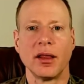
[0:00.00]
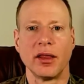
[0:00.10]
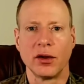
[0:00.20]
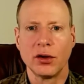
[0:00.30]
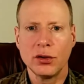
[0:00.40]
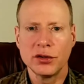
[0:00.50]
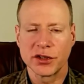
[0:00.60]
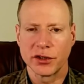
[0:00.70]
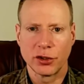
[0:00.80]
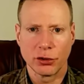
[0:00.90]

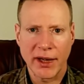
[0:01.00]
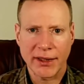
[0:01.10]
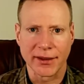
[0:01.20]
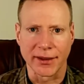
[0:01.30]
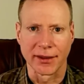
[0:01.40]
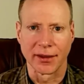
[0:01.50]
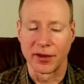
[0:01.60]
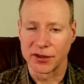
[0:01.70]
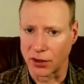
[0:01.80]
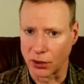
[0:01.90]
Those directing
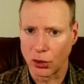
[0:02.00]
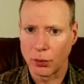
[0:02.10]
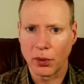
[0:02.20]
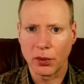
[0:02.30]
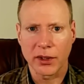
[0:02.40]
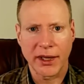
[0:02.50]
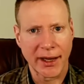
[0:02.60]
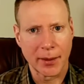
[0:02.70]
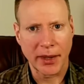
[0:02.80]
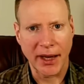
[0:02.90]
this global
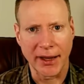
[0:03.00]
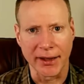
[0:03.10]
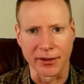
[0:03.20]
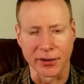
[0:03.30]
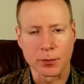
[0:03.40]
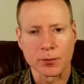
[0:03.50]
campaign